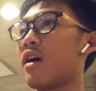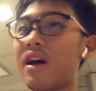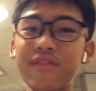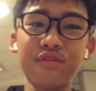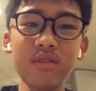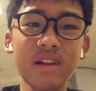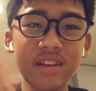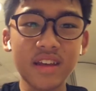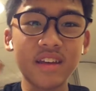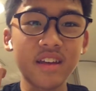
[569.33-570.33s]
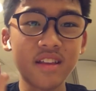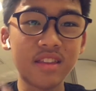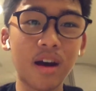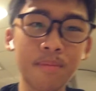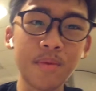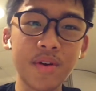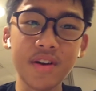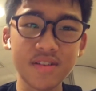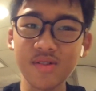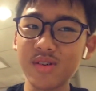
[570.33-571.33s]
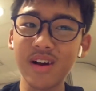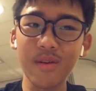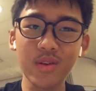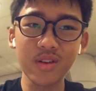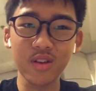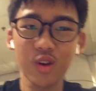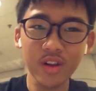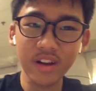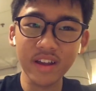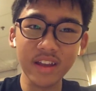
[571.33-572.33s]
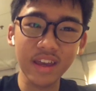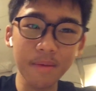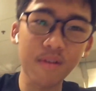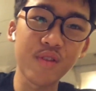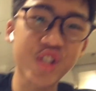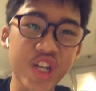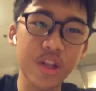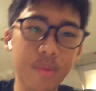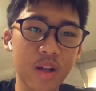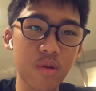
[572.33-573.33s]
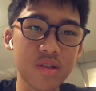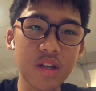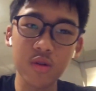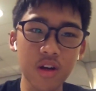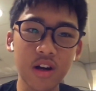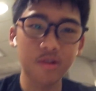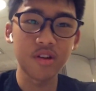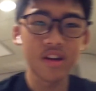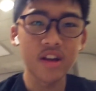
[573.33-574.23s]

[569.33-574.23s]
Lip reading: I feel like taking a dump, right? So I went to the toilet and I came up with shit on my clothes. I don't know how.